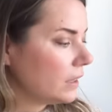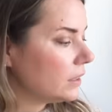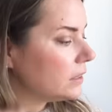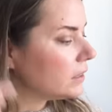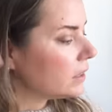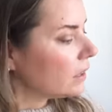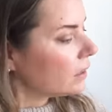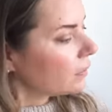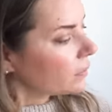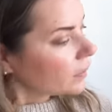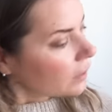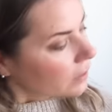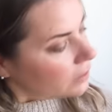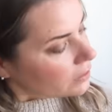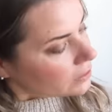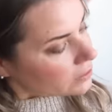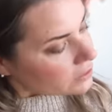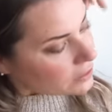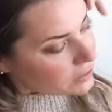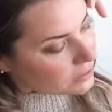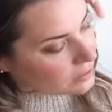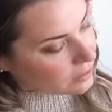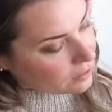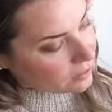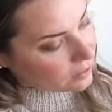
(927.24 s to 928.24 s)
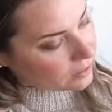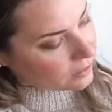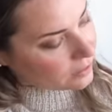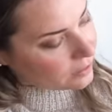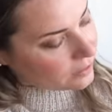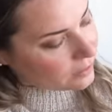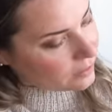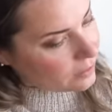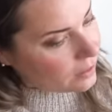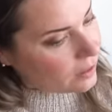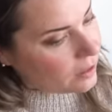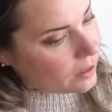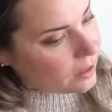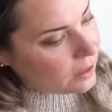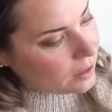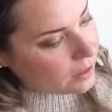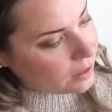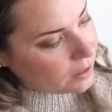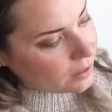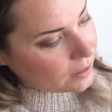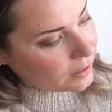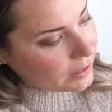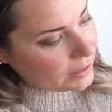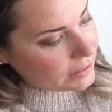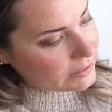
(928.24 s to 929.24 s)
So I'm going to start
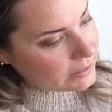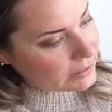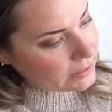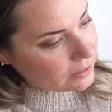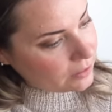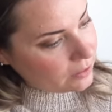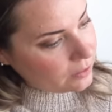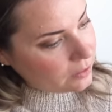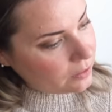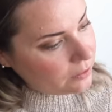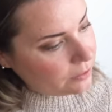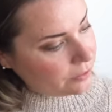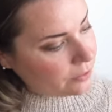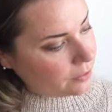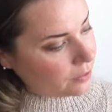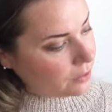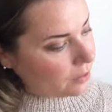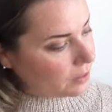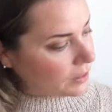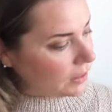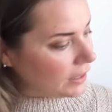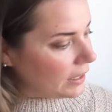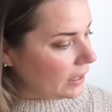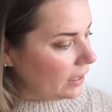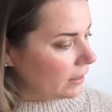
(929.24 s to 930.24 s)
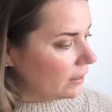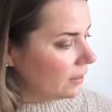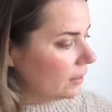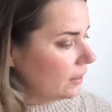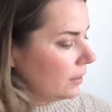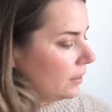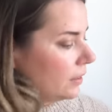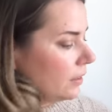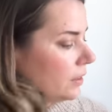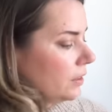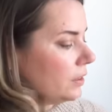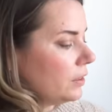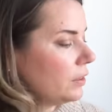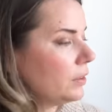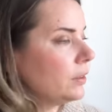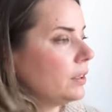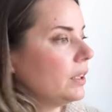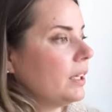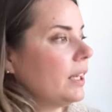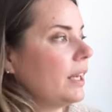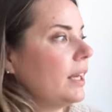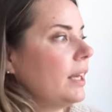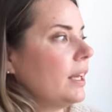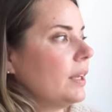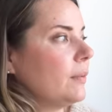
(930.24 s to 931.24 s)
cast on for that
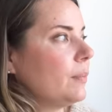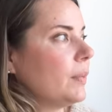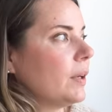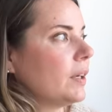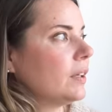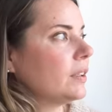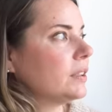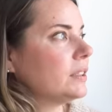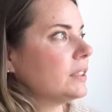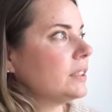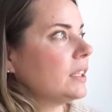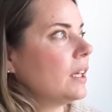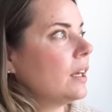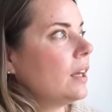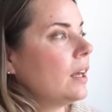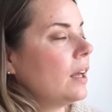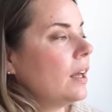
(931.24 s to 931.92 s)
today, because